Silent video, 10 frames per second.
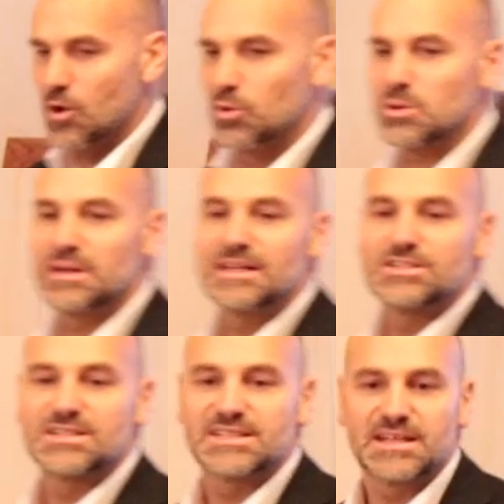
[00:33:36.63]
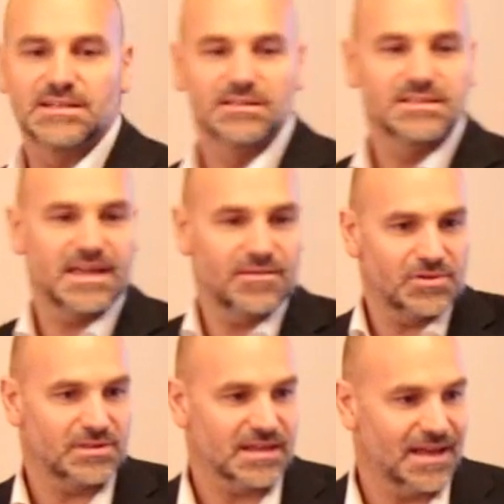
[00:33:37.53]
What do I need to signal to
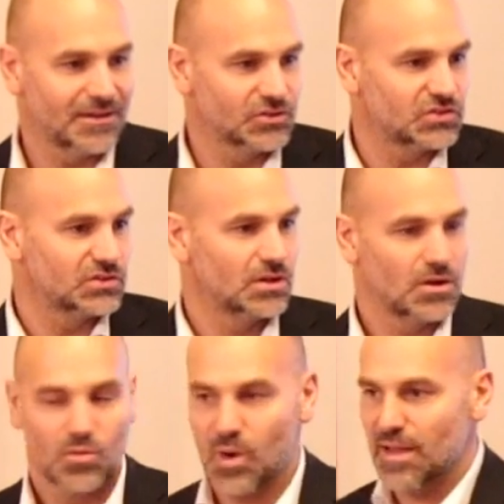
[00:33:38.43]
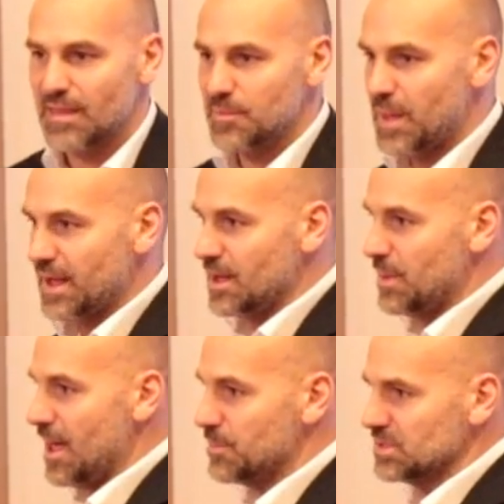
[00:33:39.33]
everything else while that
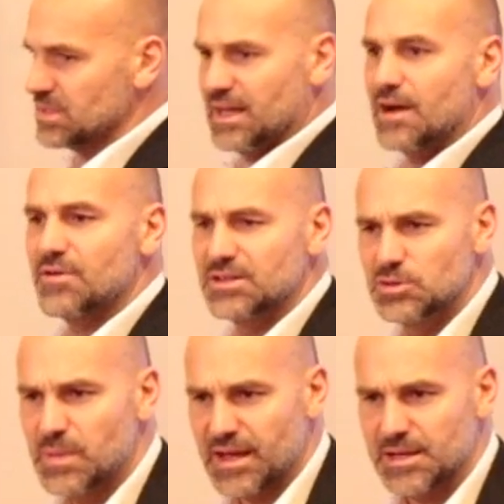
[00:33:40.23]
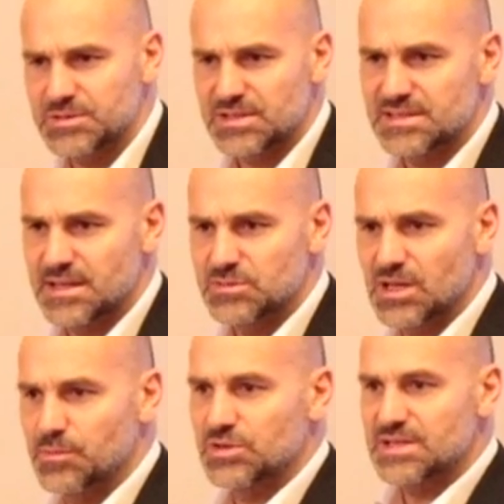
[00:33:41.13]
backup happens? Can I run two backups at the same
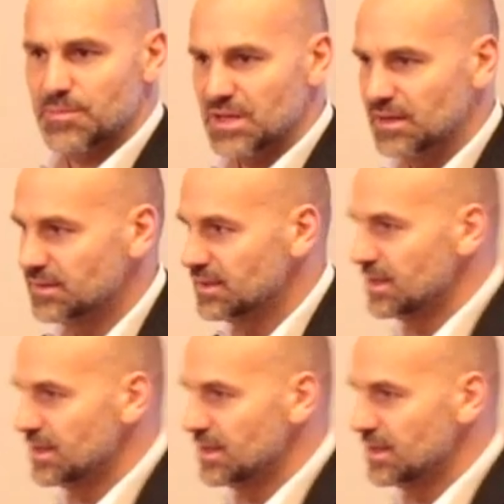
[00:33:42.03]
time? What does that mean?